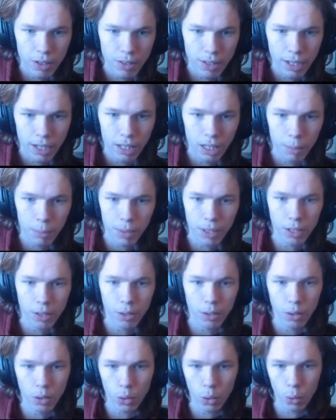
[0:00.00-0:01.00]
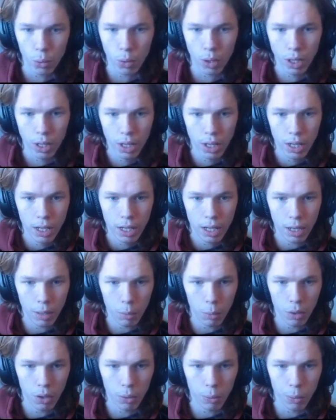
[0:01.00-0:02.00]
is a clip that you can do in
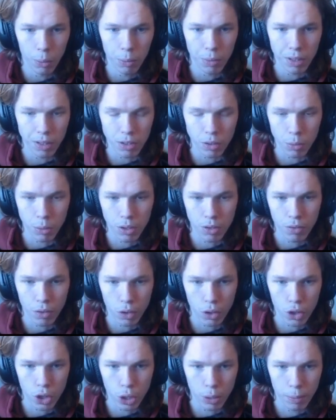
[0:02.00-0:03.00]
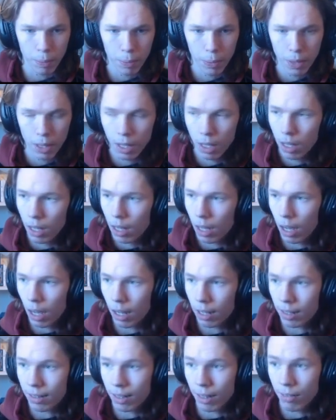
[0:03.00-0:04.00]
one of the rooms in the Switch version.
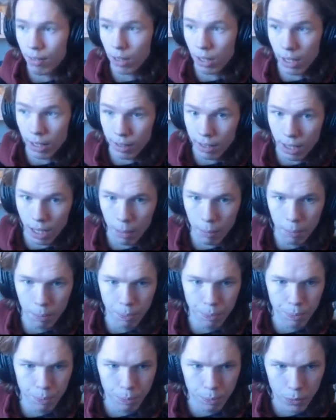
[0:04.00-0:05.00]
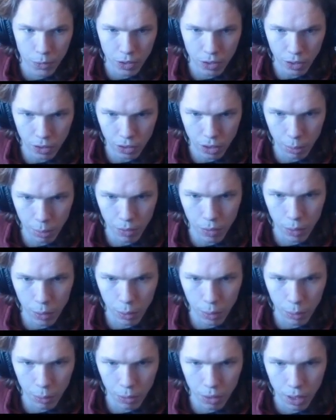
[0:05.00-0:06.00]
That saves a lot of time because you skip a few
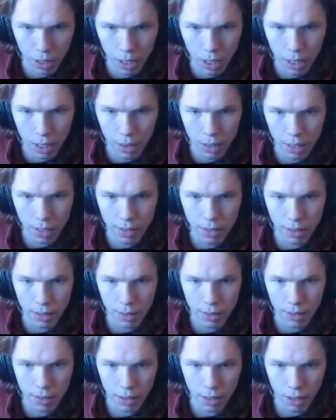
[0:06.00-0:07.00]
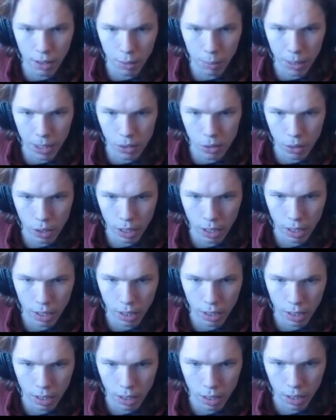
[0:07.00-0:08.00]
rooms. This is another big trick.
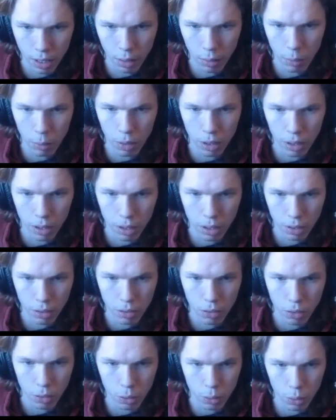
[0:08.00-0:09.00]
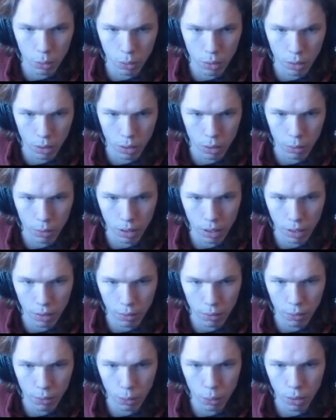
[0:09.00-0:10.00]
1, 2, 3,
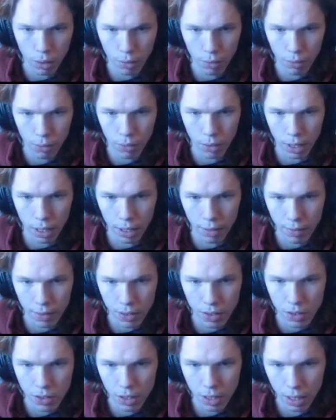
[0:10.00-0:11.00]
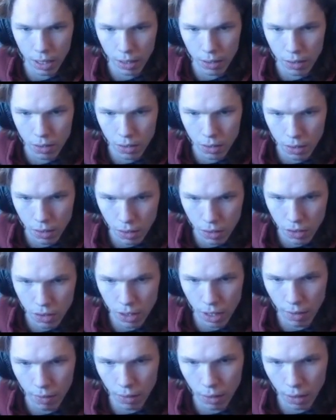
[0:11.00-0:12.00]
4, 5, 6,
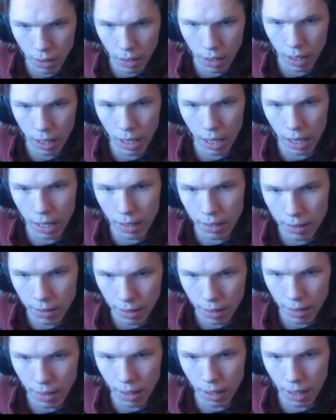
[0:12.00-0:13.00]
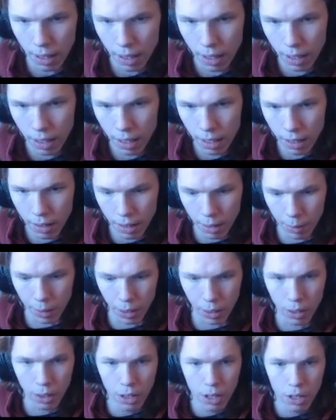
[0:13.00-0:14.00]
7, 8, 9. There we
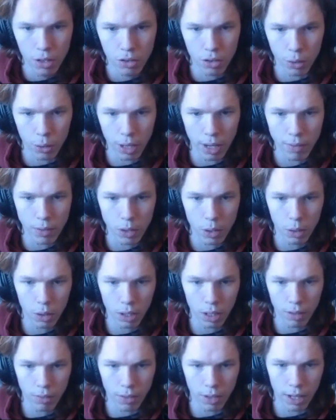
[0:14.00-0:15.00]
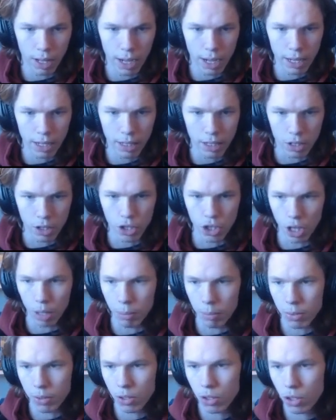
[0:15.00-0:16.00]
go. So you have a total of 9
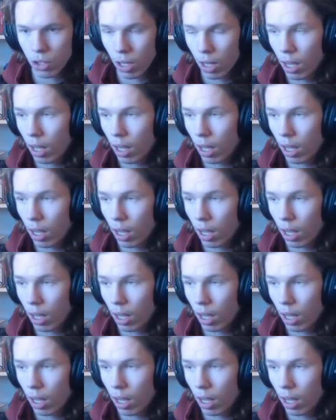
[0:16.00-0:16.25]
jumps,